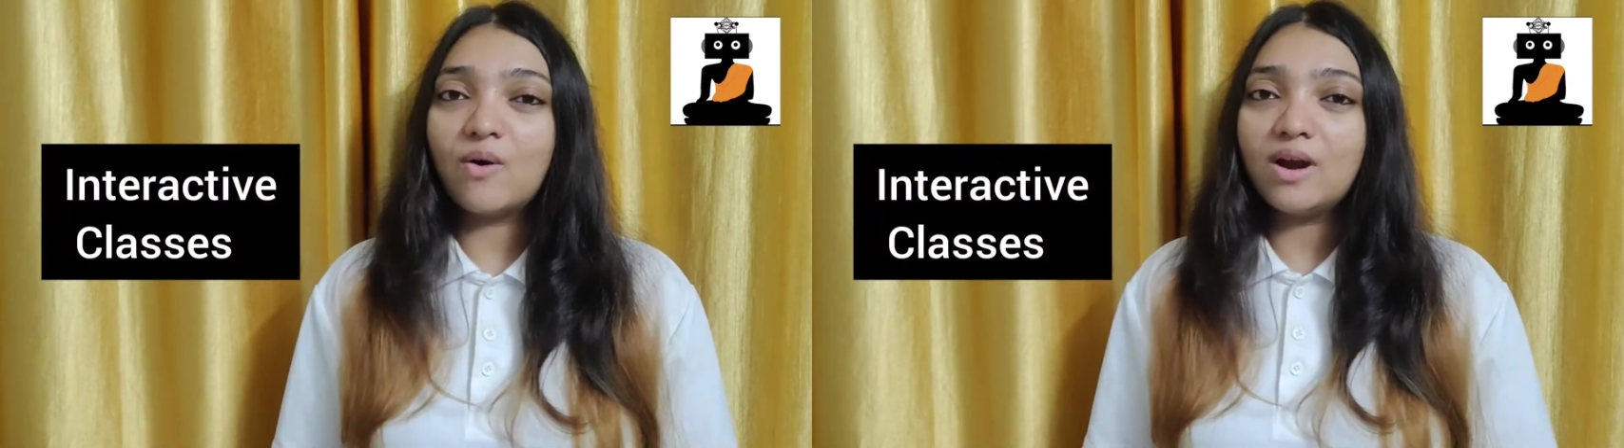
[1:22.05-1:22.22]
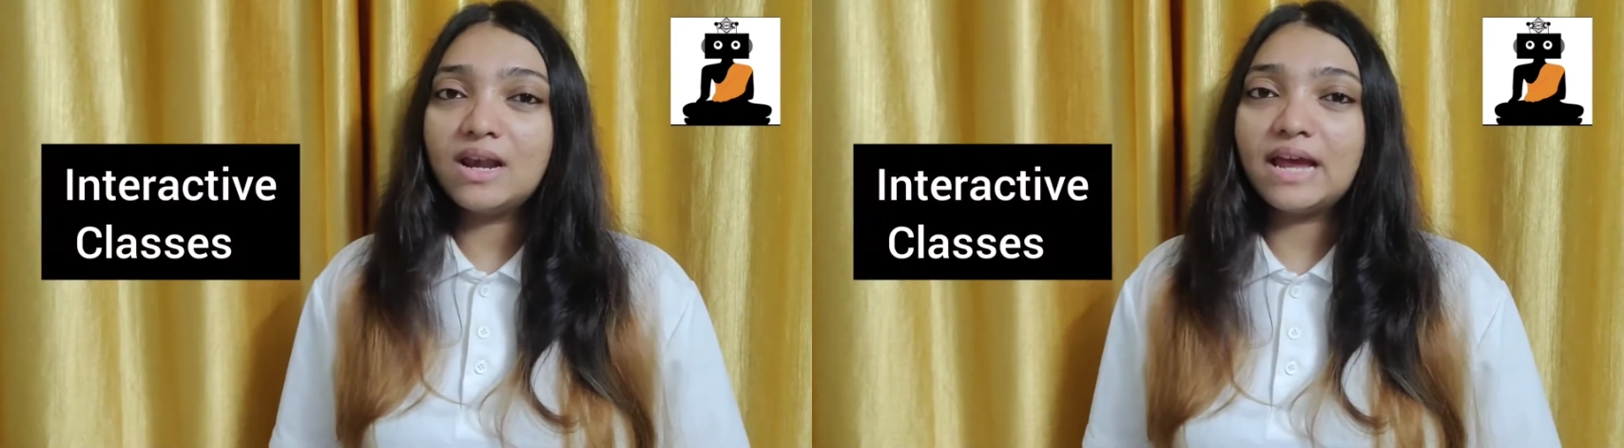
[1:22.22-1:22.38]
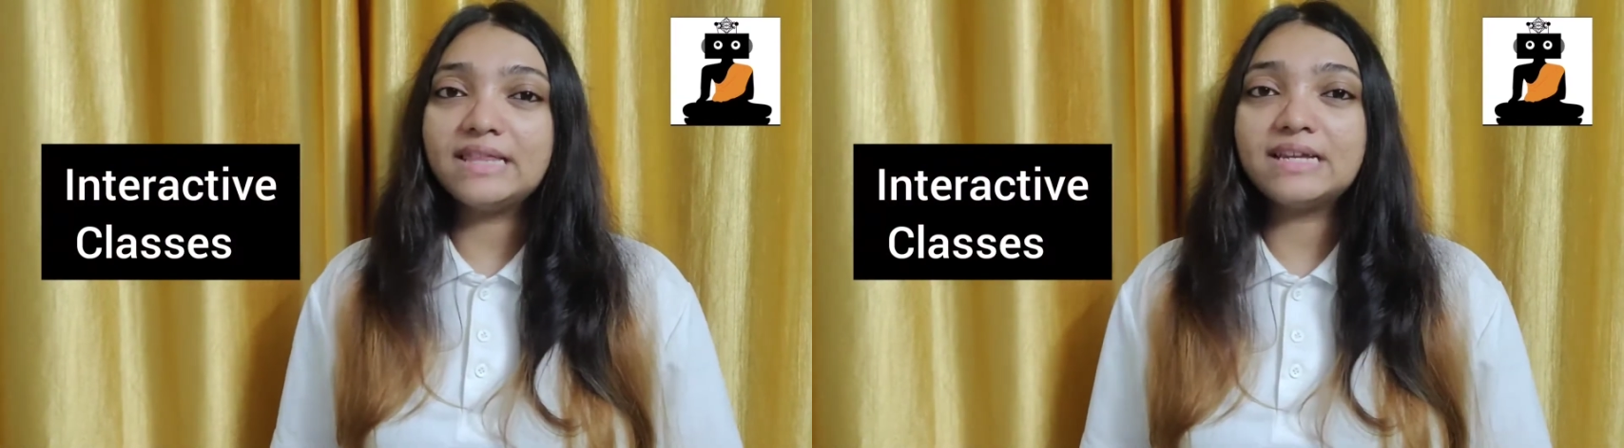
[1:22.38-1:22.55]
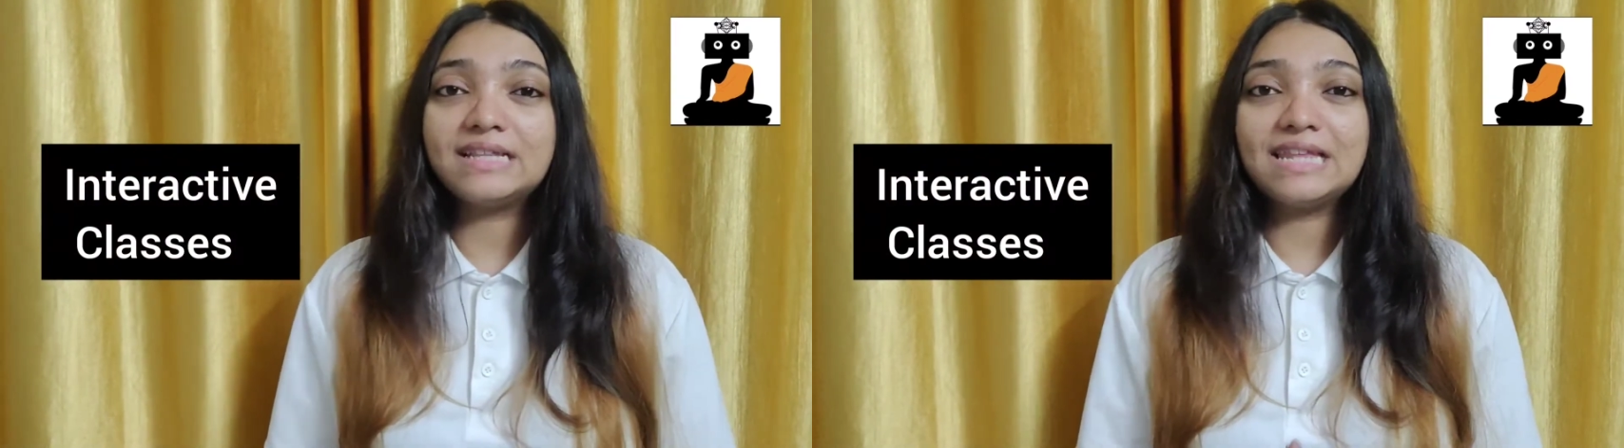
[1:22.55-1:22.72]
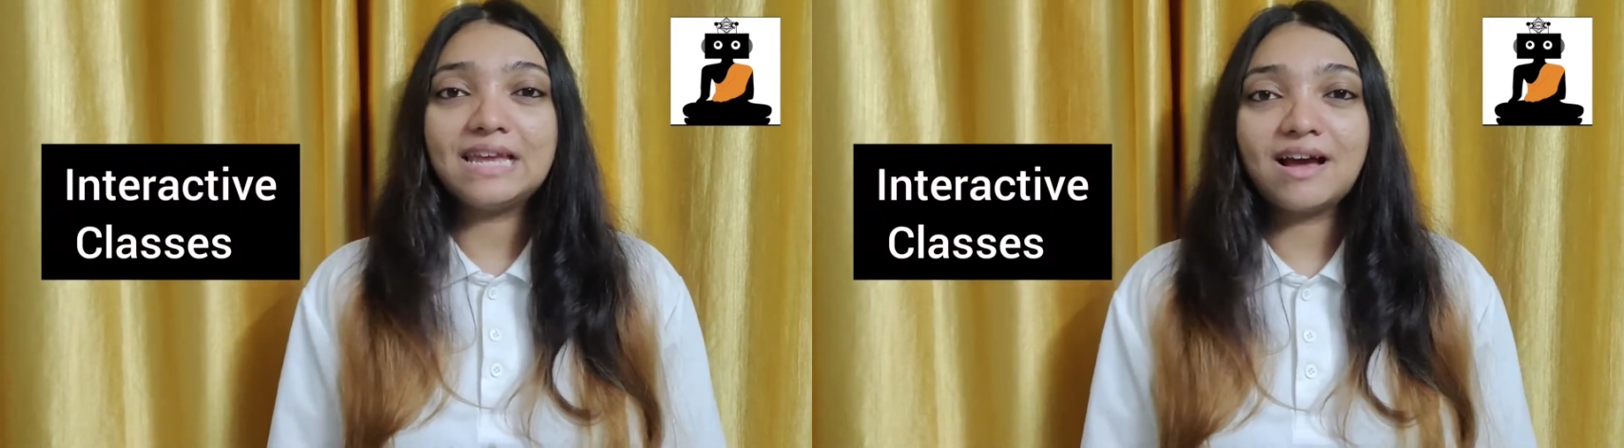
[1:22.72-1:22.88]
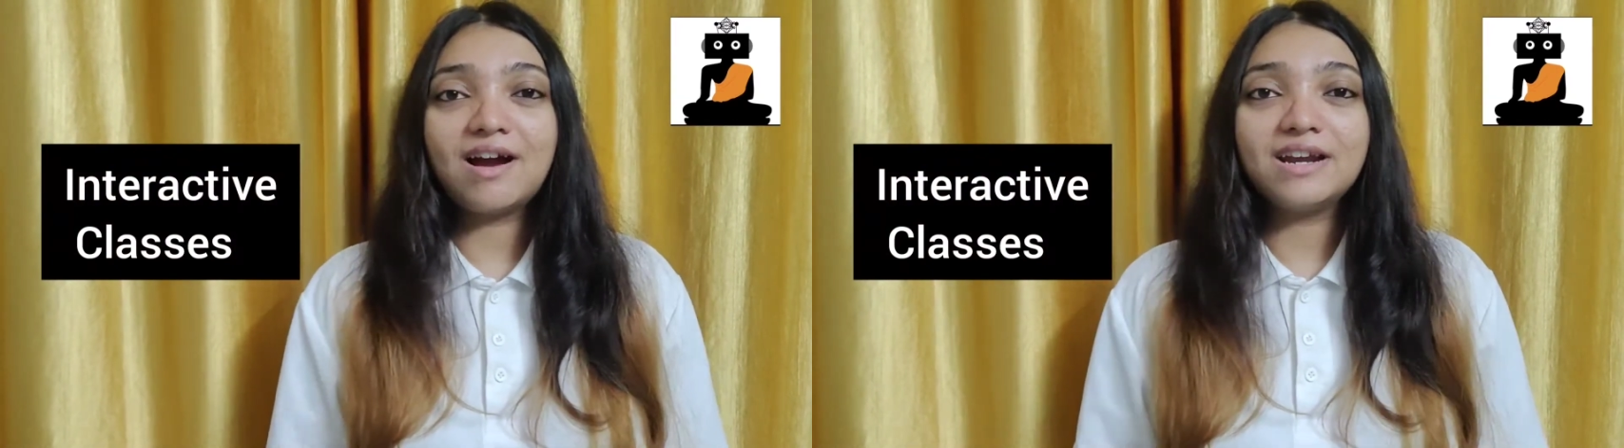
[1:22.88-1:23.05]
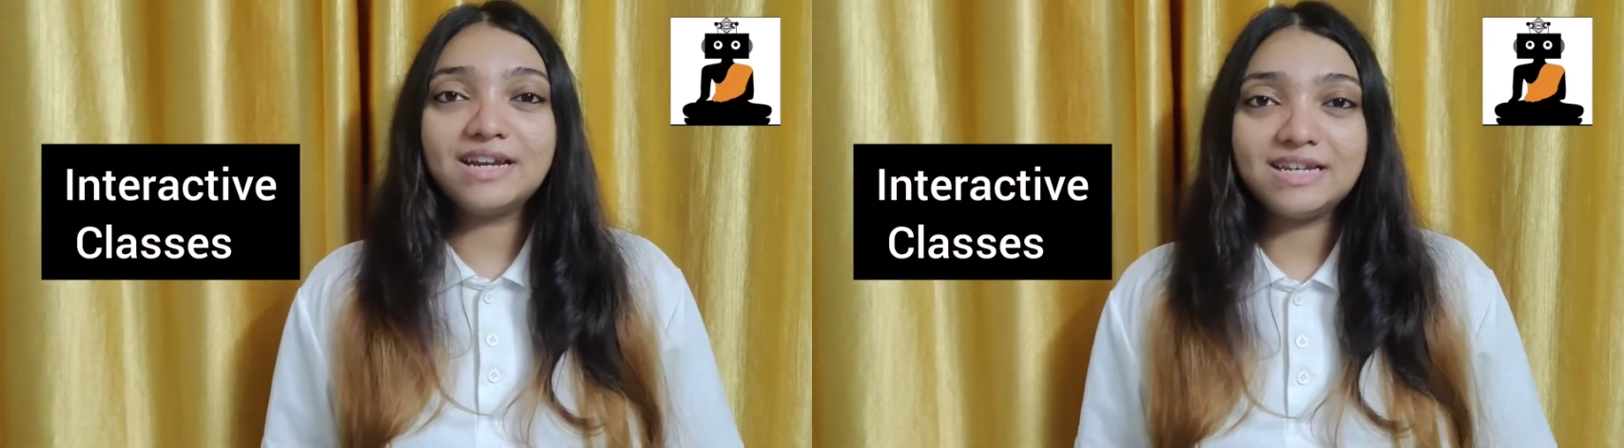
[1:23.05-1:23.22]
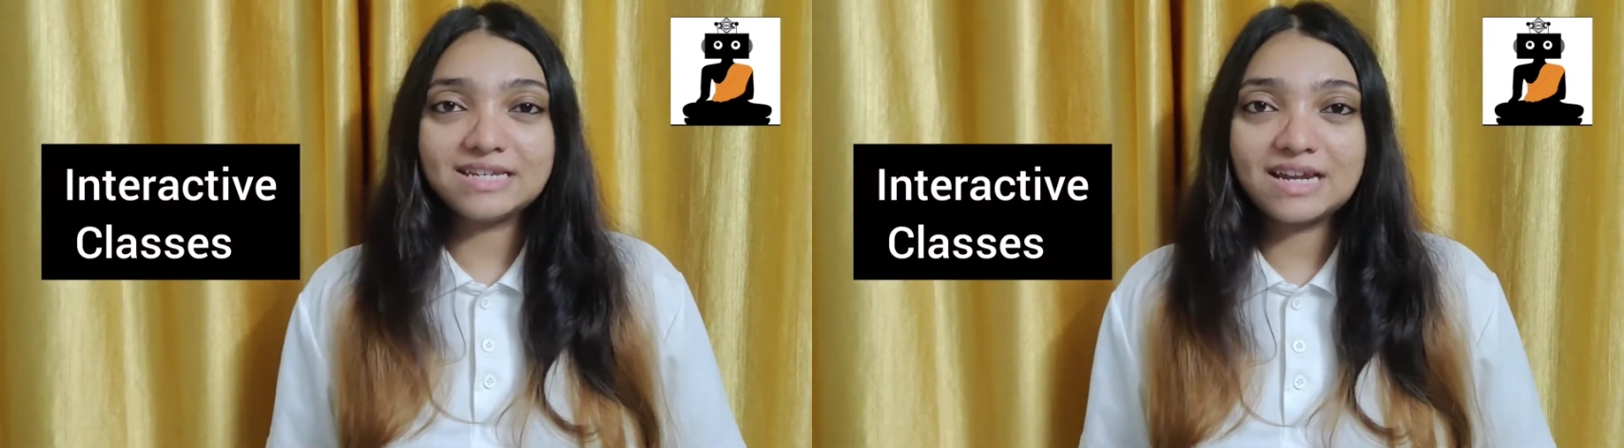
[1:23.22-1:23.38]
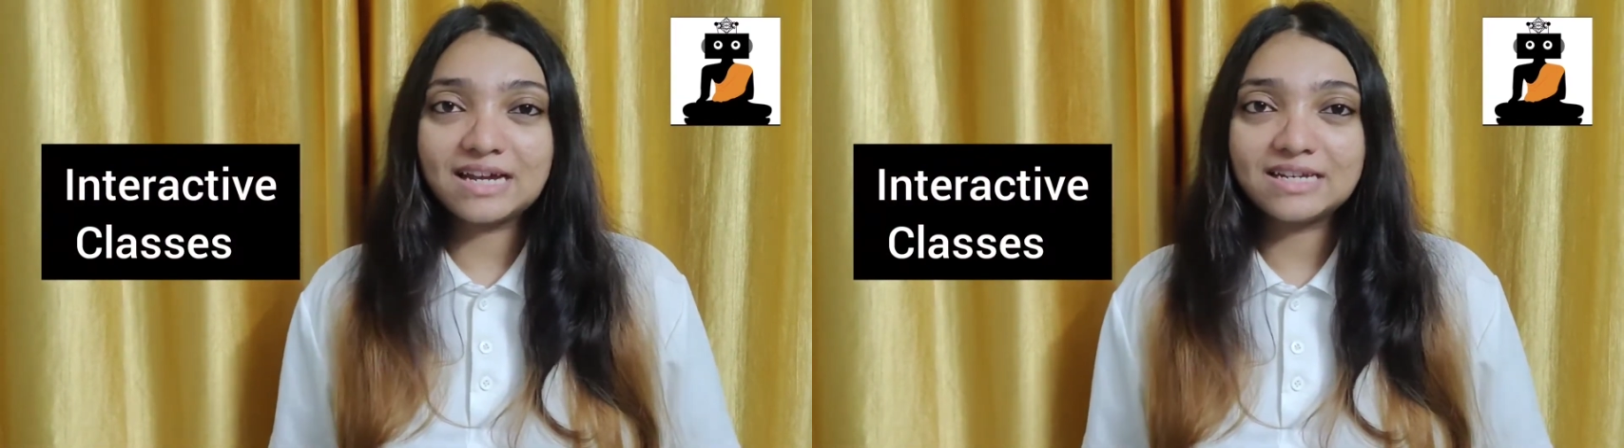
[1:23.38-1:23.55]
online that they are
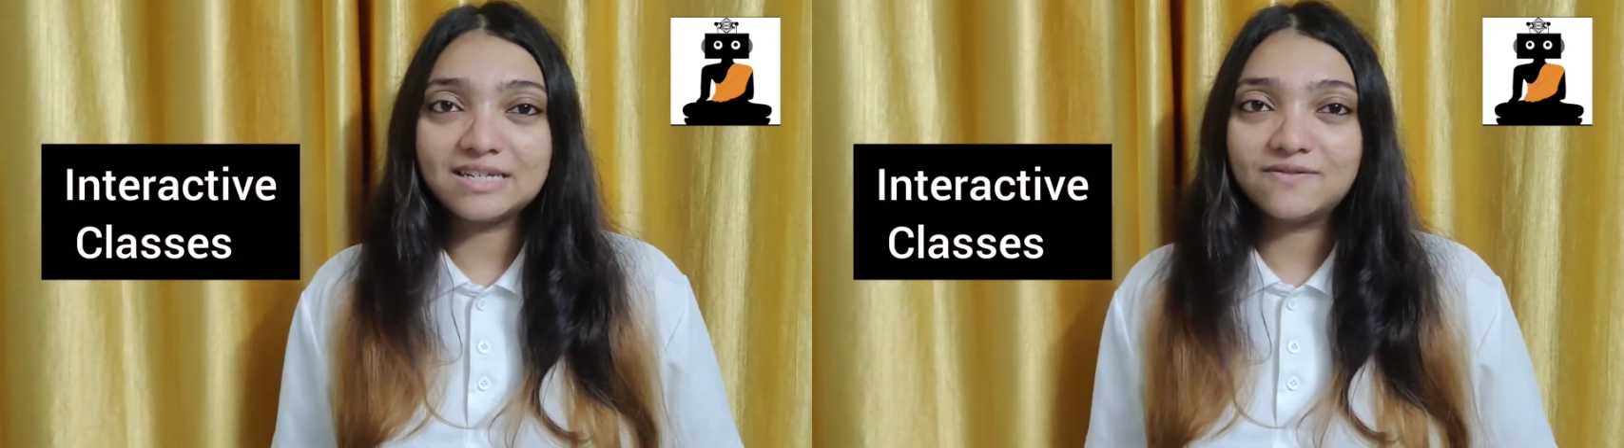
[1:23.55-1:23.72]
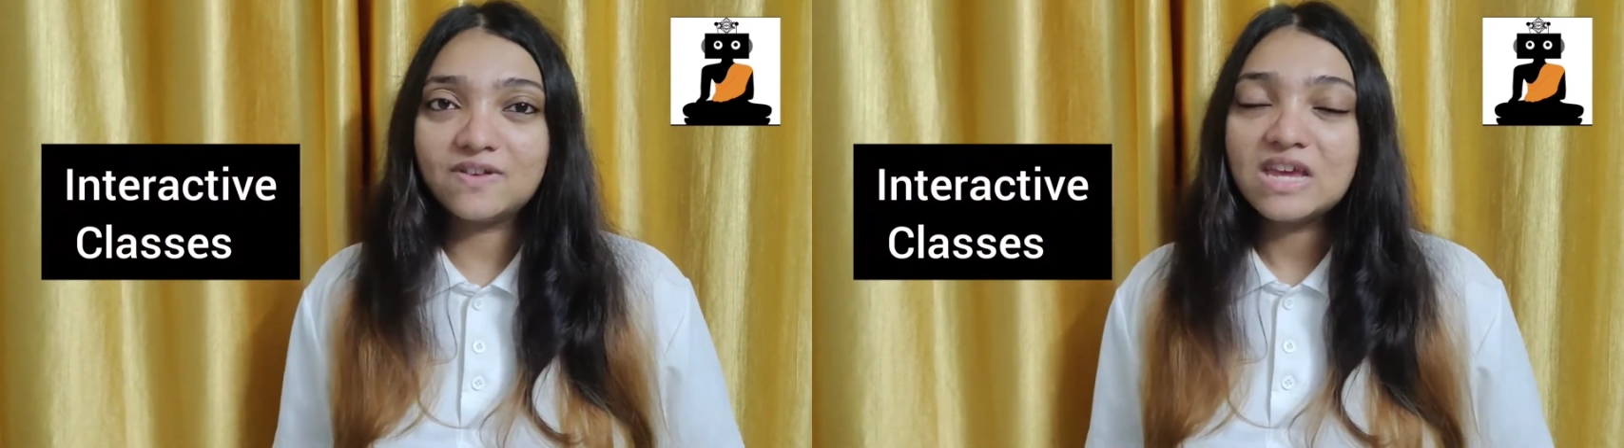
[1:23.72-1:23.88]
interactive.